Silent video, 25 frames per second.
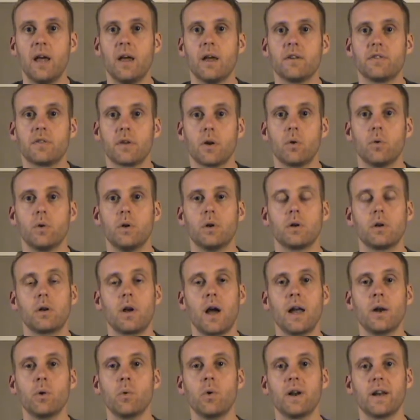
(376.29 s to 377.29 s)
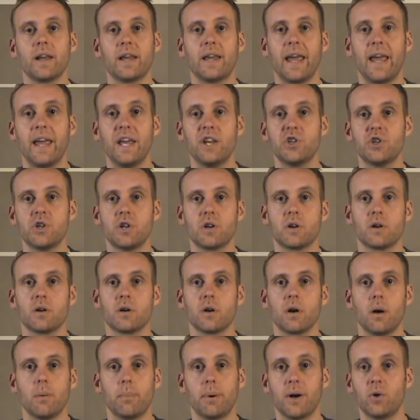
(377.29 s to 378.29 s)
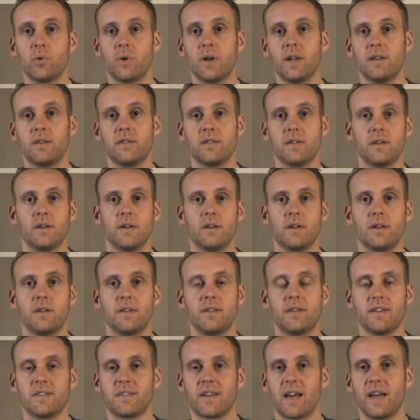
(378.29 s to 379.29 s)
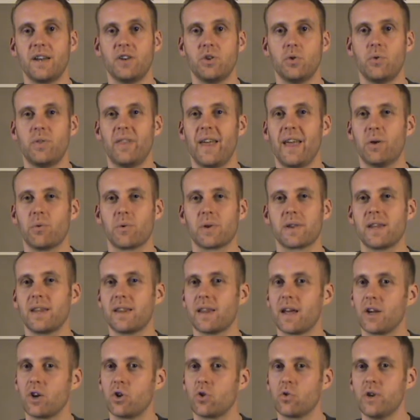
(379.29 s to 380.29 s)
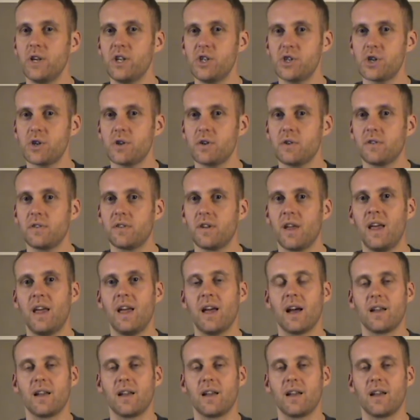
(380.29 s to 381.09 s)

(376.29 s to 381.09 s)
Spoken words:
So you'll kind of want to gauge your opponents and decide, do they really like creatures?